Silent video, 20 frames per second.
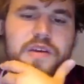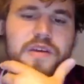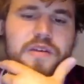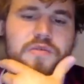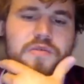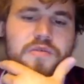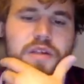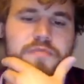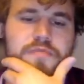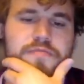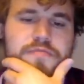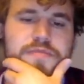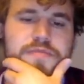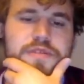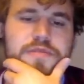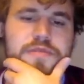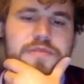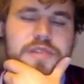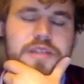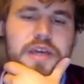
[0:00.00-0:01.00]
Well,
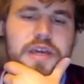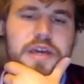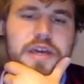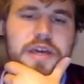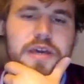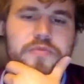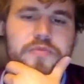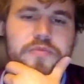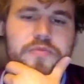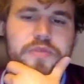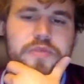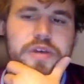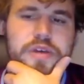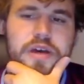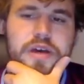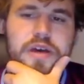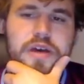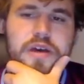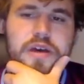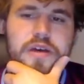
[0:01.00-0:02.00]
so in the game we
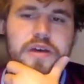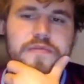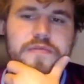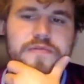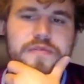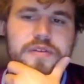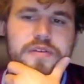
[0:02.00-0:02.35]
have